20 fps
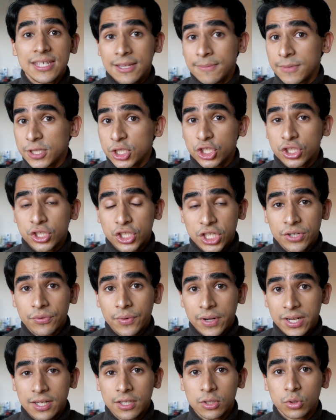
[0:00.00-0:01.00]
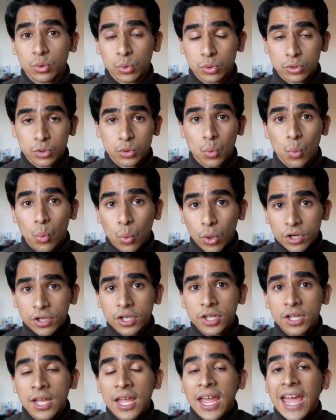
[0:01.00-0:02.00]
image generating tools
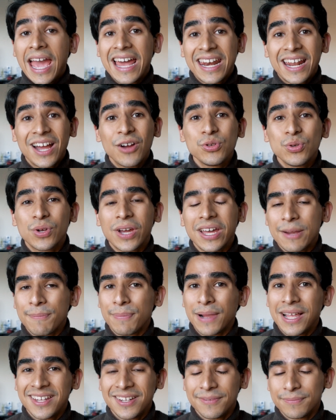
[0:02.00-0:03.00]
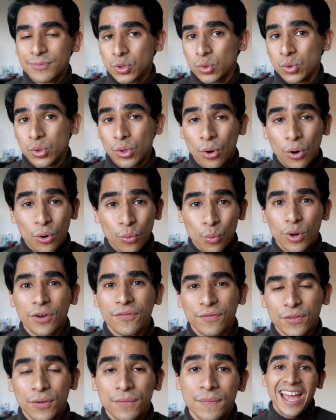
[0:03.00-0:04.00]
work and how you can apply them to your own
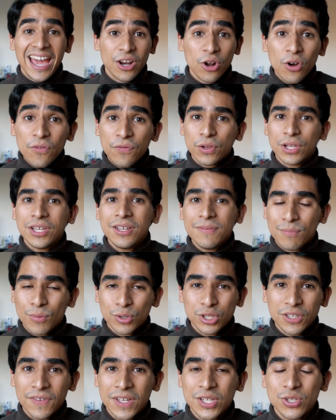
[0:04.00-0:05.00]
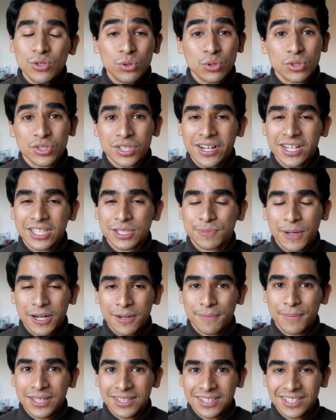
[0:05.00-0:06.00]
workflow, and hopefully motivate you to start
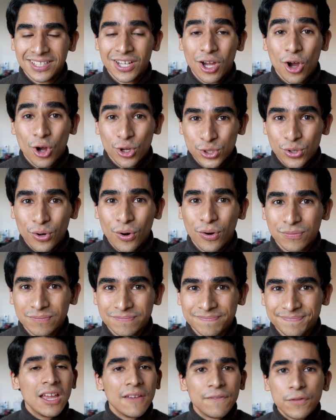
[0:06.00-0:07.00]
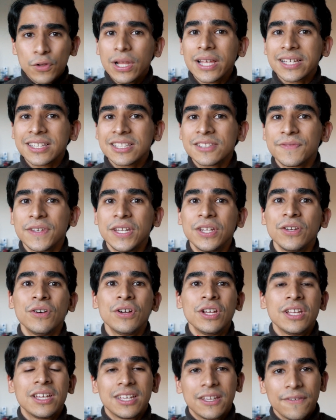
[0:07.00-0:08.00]
experimenting on your own. If you like this video,
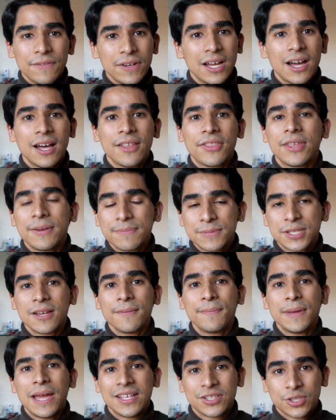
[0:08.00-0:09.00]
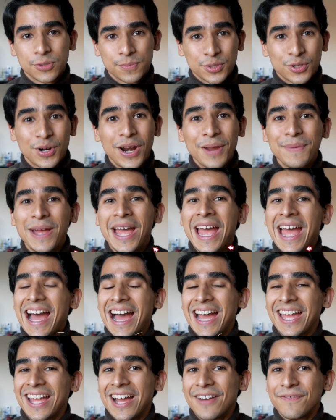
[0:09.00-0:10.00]
give it a thumbs up and subscribe.
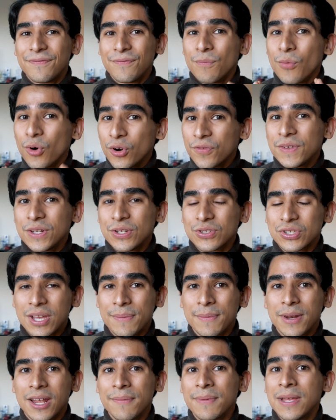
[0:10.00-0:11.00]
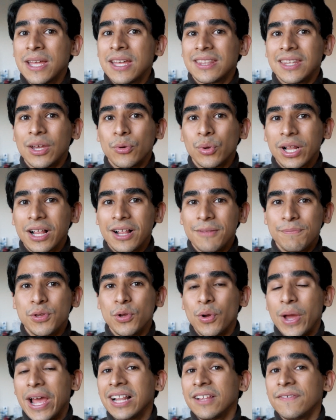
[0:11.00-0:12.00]
I have more videos coming up that will help
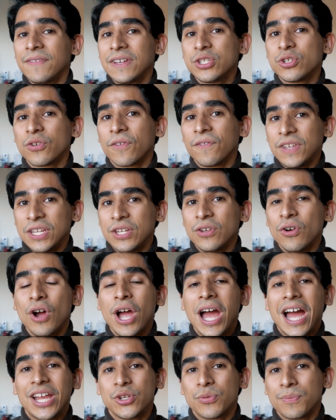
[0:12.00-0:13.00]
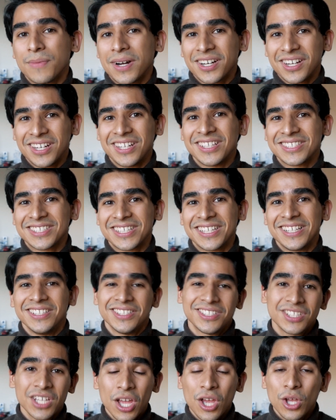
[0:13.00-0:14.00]
you elevate your video and your marketing
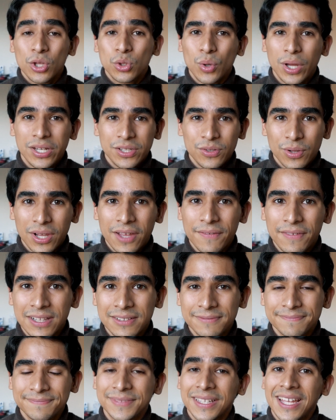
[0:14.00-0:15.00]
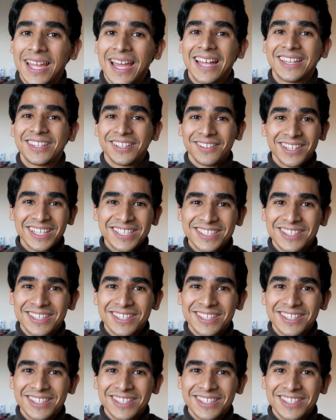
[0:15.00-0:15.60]
skills to a new level. Until next